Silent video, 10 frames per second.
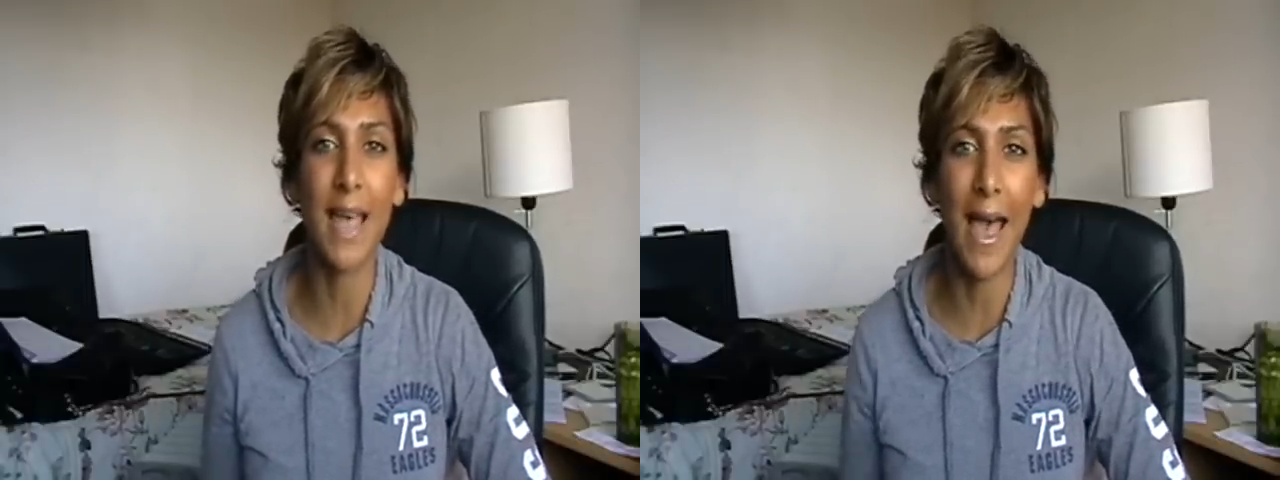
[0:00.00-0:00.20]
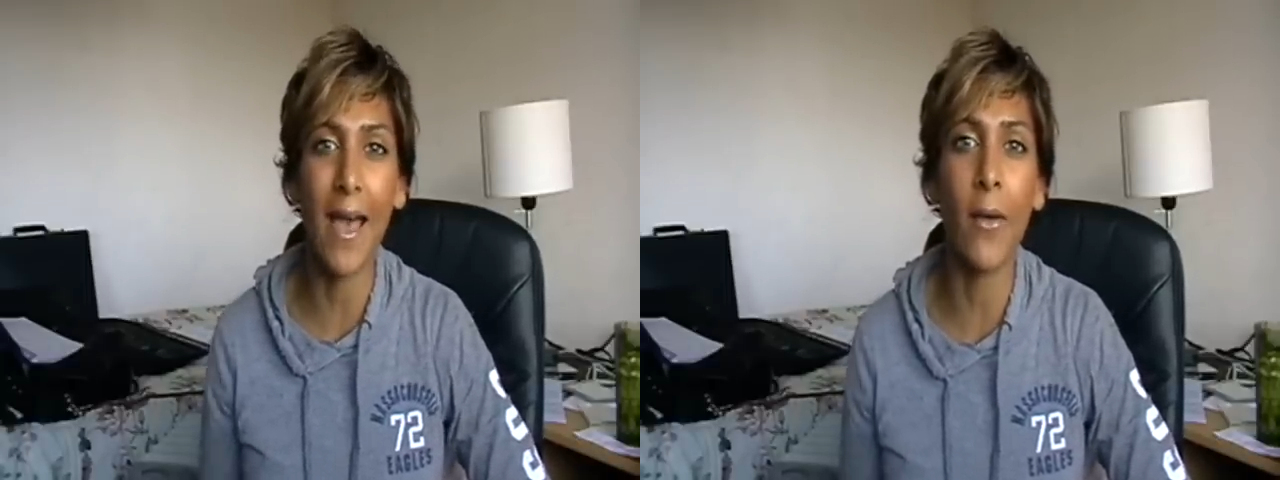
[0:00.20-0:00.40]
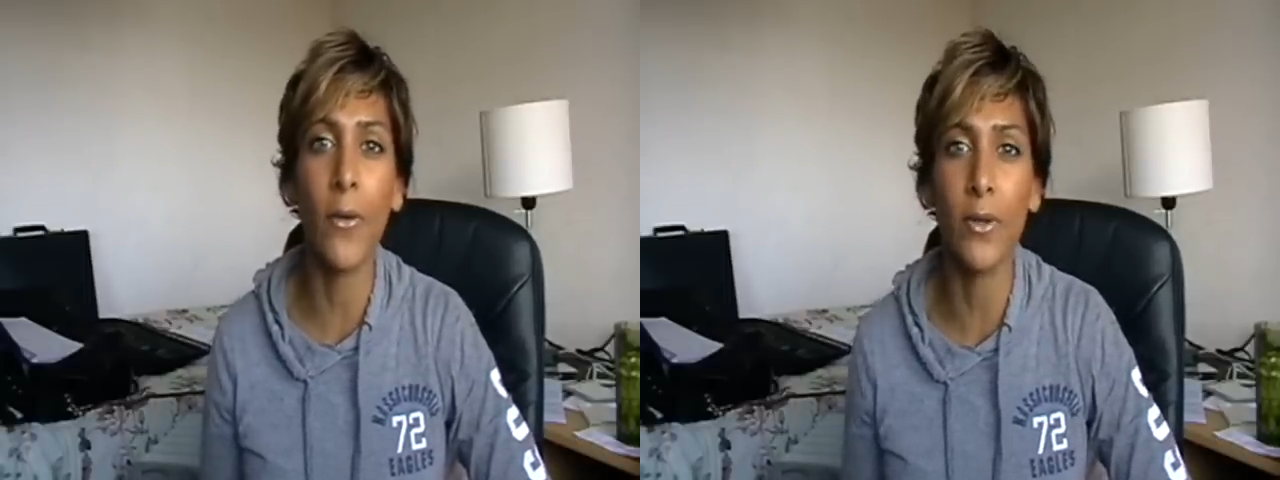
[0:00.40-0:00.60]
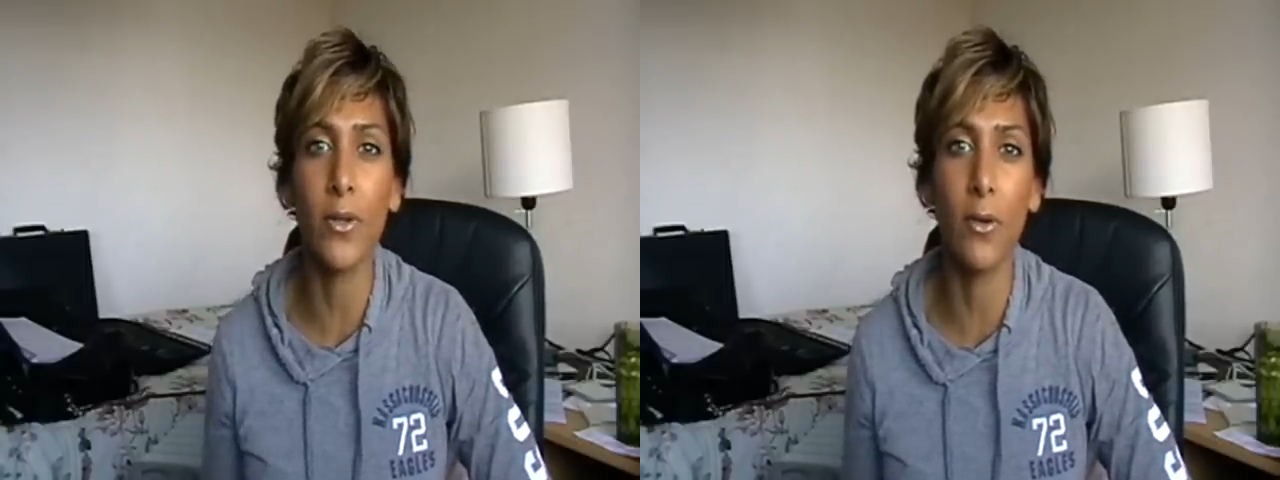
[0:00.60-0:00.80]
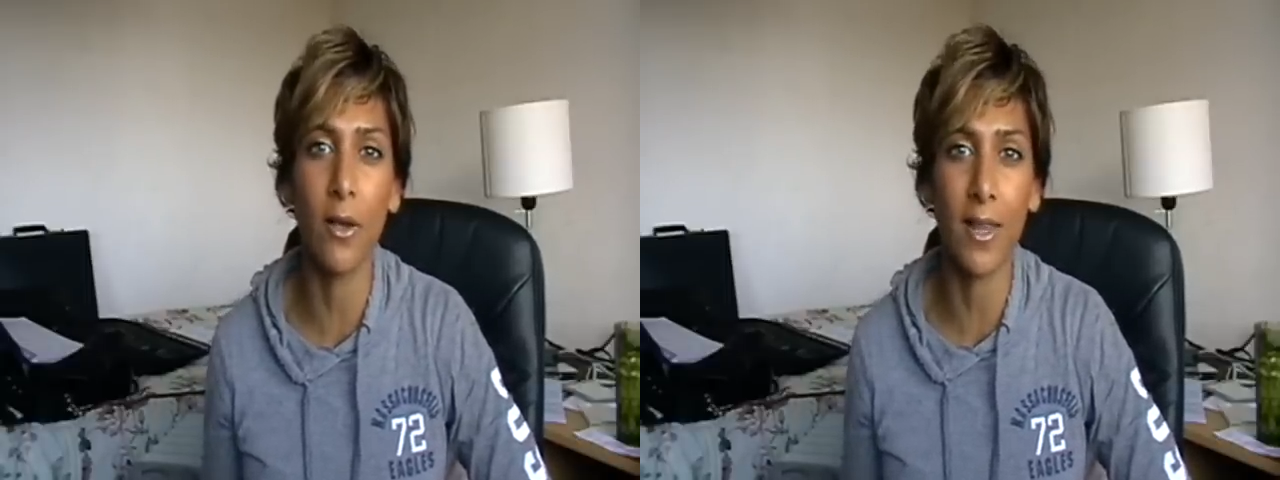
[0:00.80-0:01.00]
how
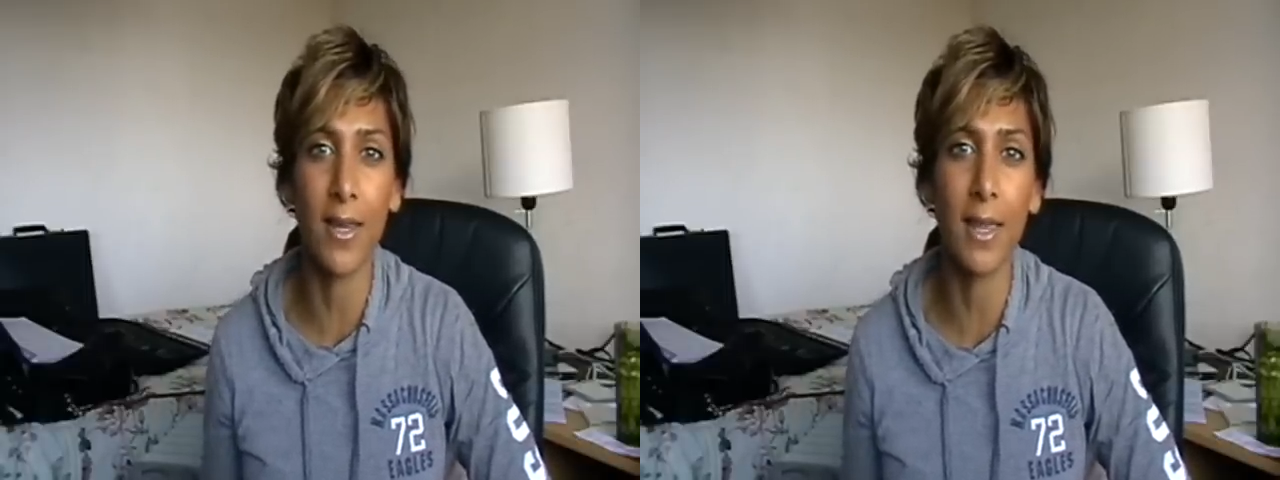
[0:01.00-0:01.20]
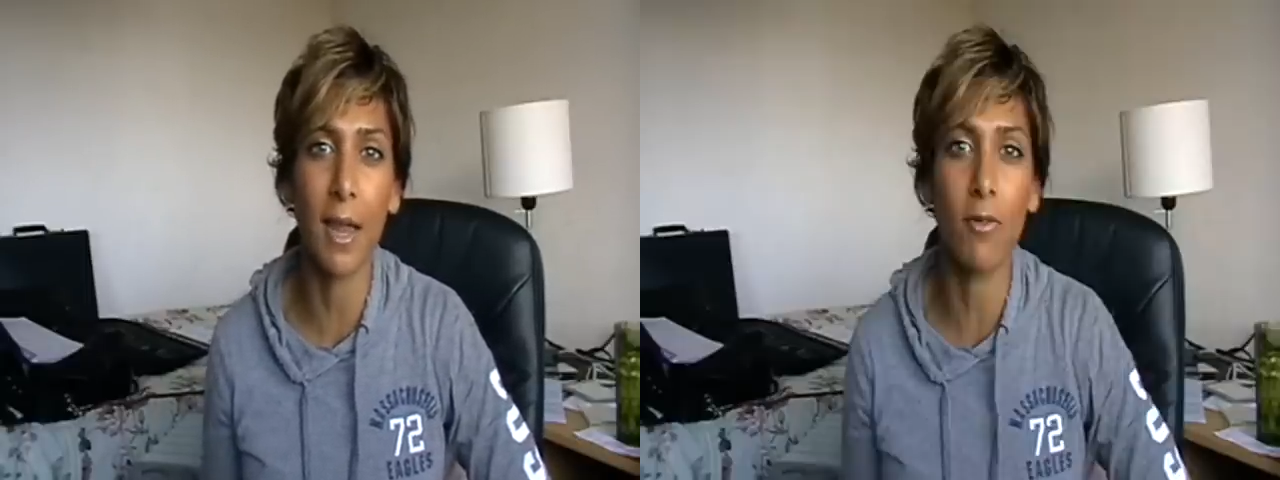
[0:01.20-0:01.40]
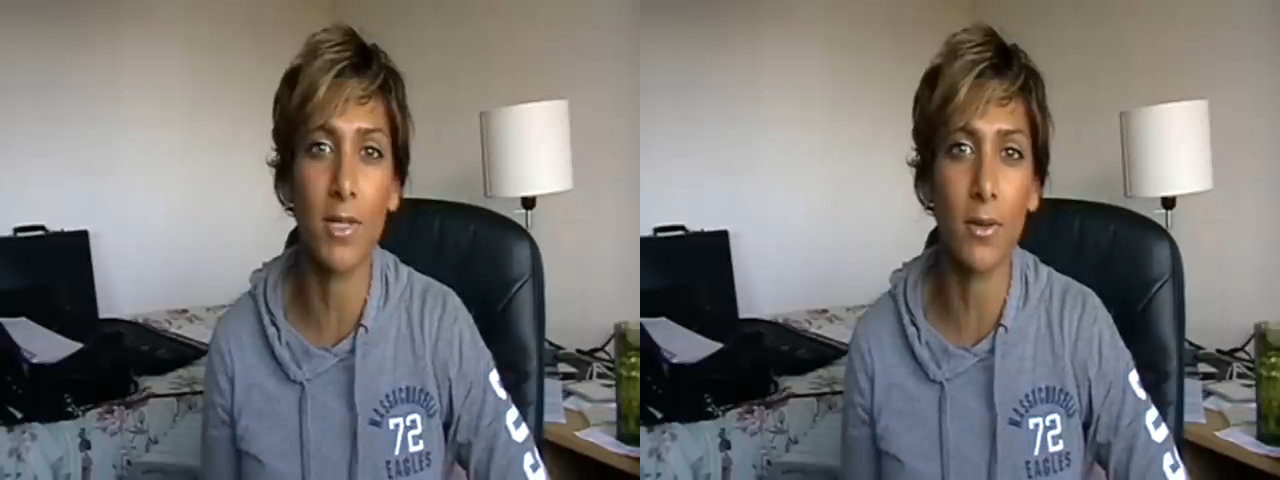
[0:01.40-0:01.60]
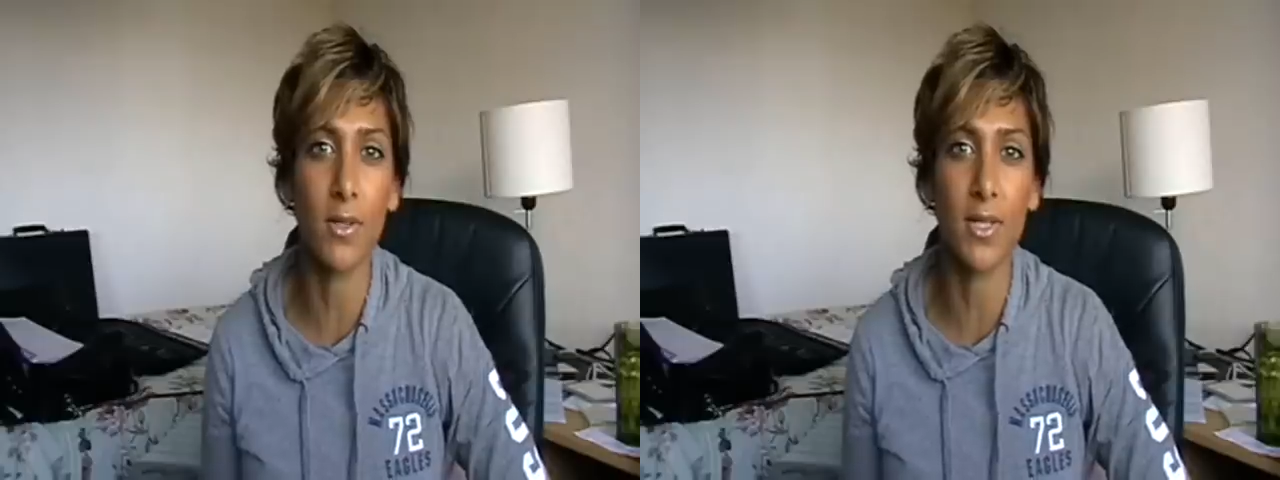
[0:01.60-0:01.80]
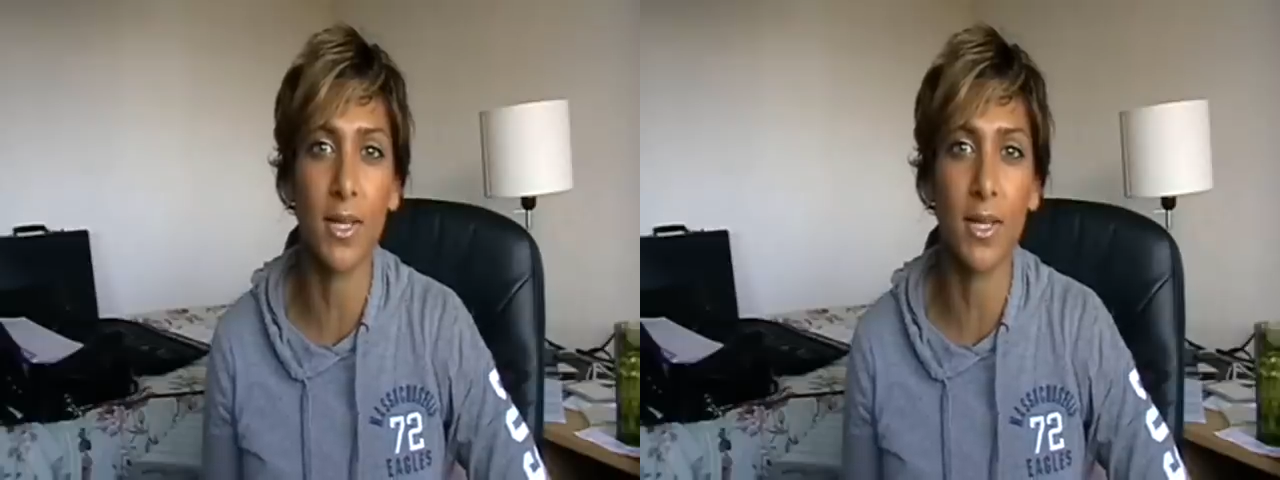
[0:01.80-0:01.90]
you are going to get results,